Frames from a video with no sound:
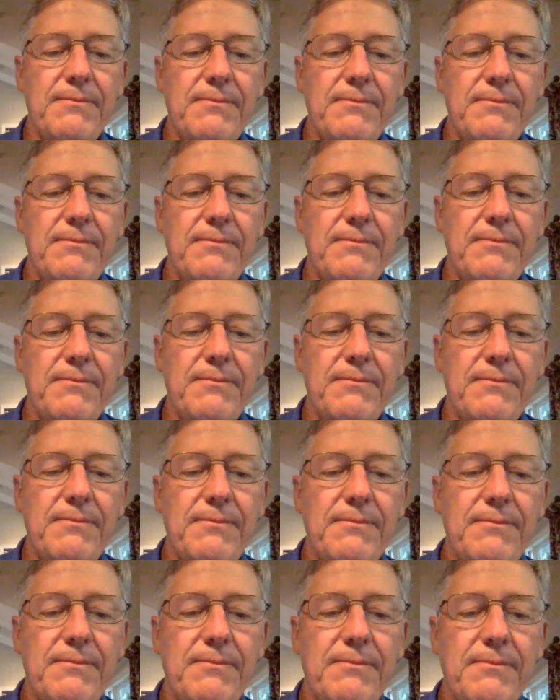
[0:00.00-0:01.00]
wondering,
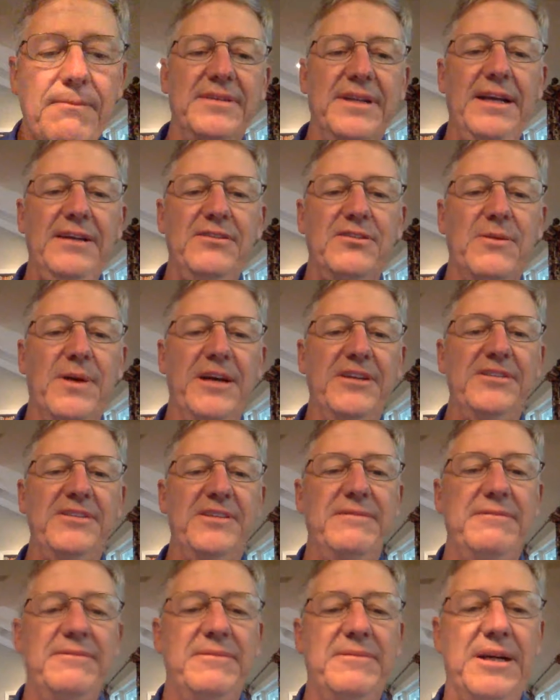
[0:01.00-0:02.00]
and the next
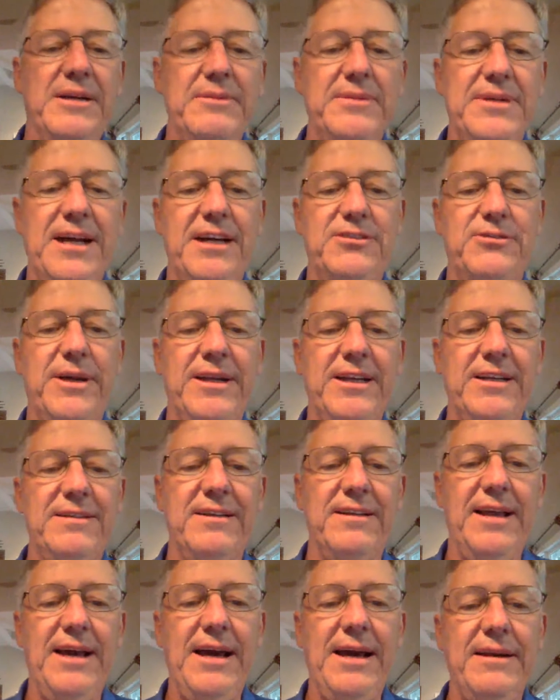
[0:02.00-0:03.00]
question ties right
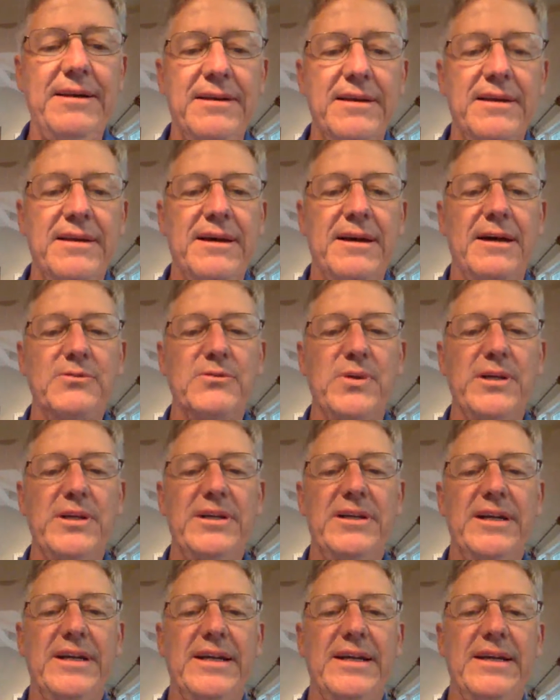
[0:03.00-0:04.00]
into that. I was
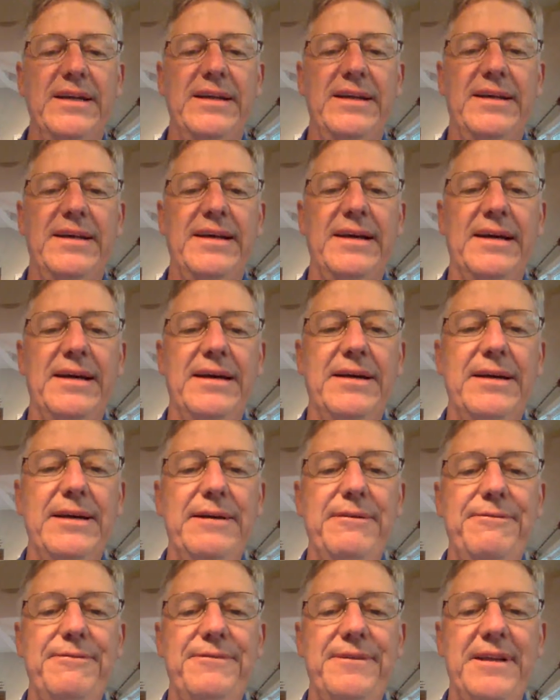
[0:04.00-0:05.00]
wondering
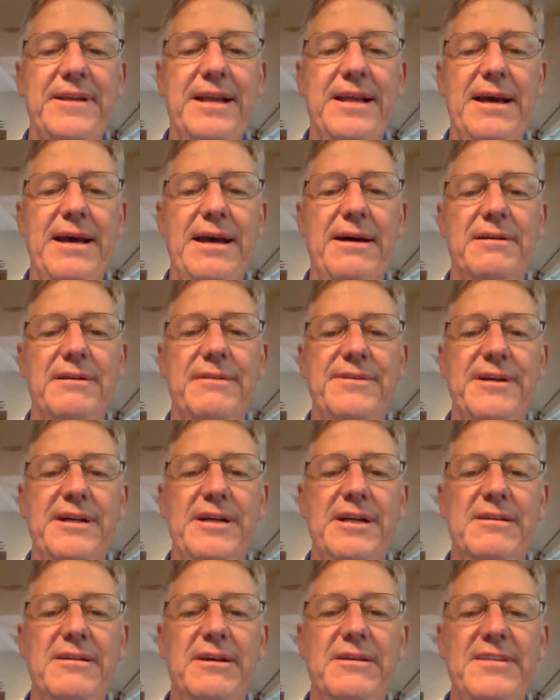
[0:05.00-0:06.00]
if and how the
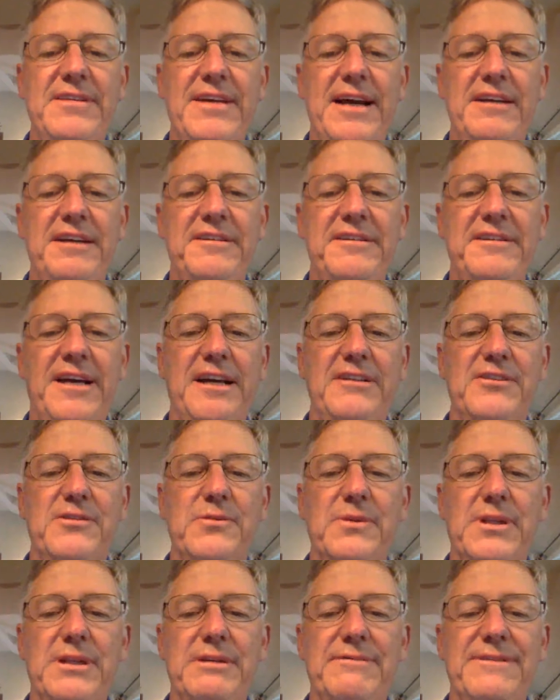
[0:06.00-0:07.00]
very close hatch dates
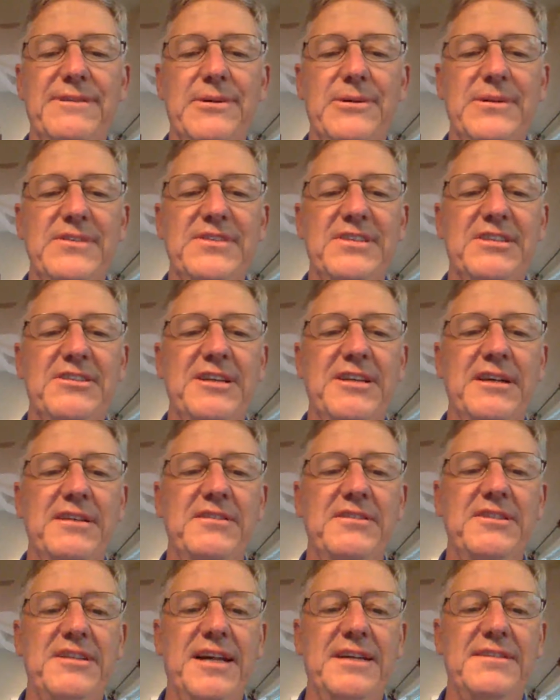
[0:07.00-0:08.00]
will influence the
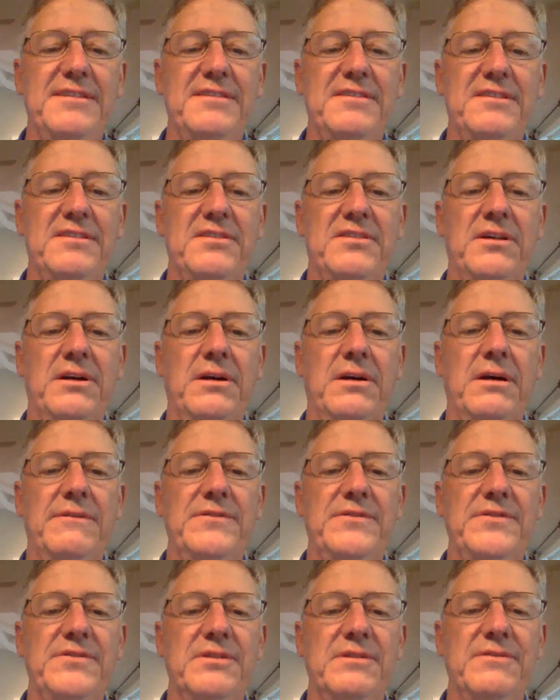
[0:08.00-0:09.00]
chick's chances
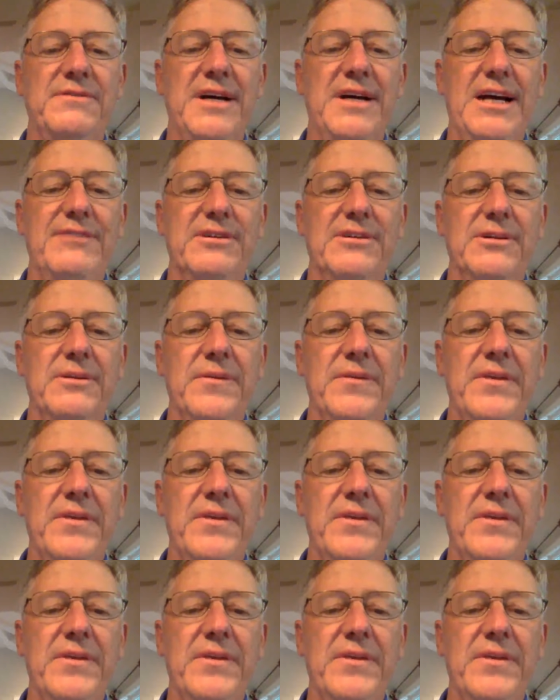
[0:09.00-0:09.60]
of survival.